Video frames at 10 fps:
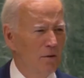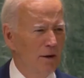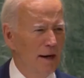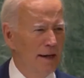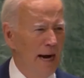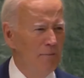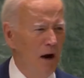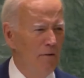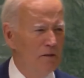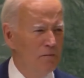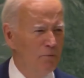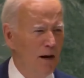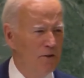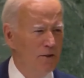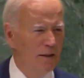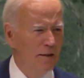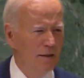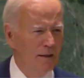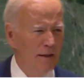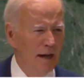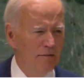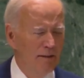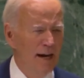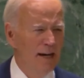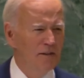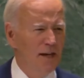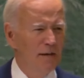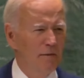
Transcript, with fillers: When I came to office as president, Afghanistan